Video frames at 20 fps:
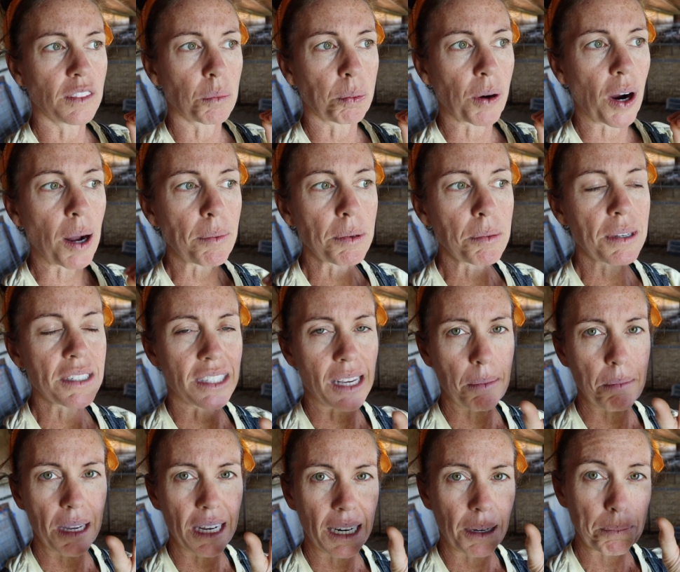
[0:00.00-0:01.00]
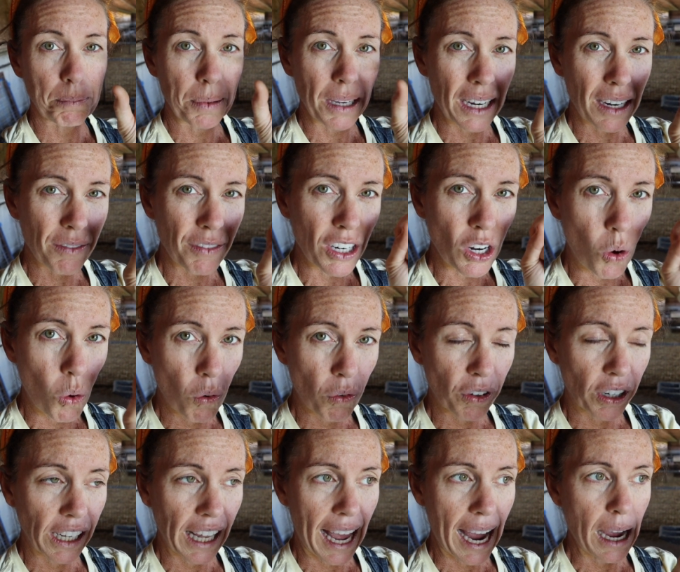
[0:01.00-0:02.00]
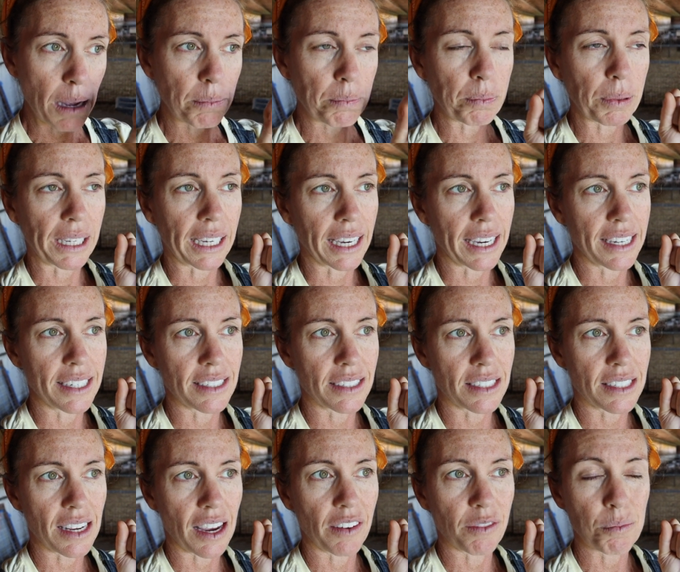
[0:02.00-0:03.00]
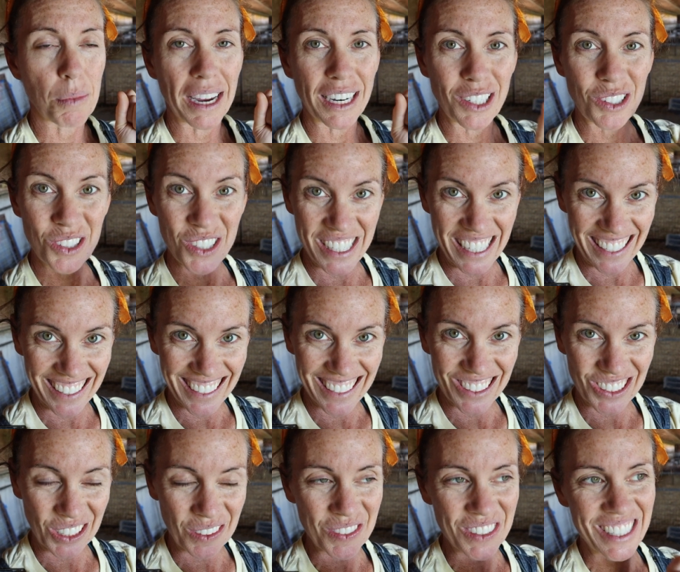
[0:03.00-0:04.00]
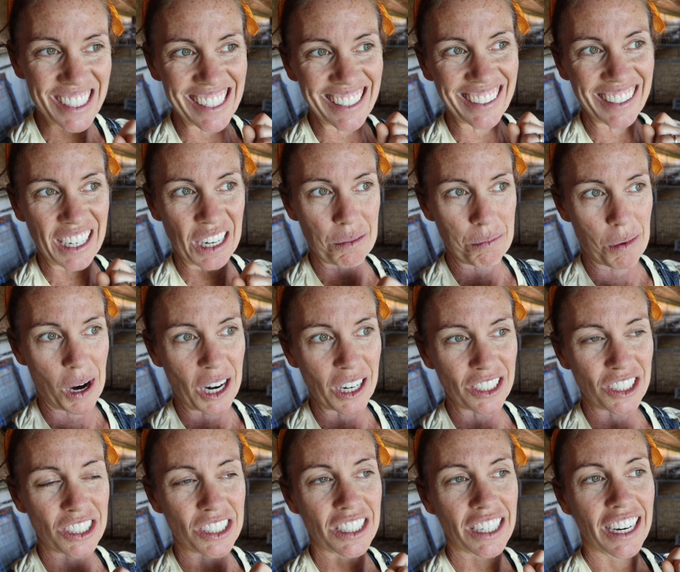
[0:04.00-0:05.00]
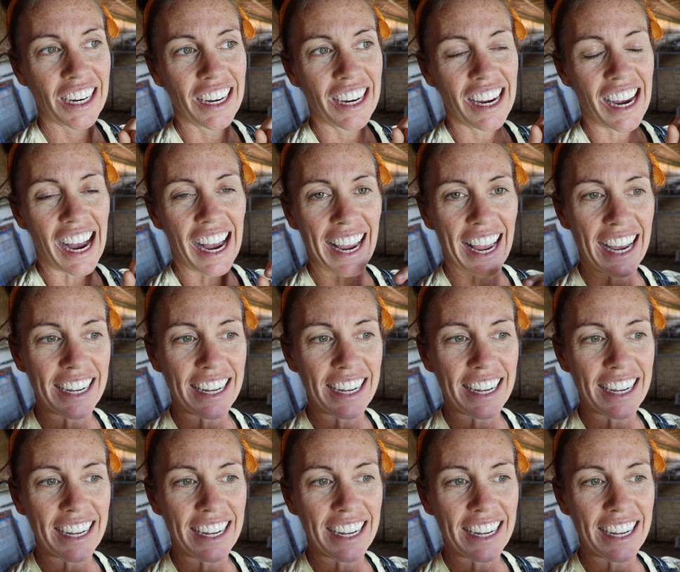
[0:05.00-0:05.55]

The problem is I'm in a bit of an overlap because of my New Zealand trip still in March. I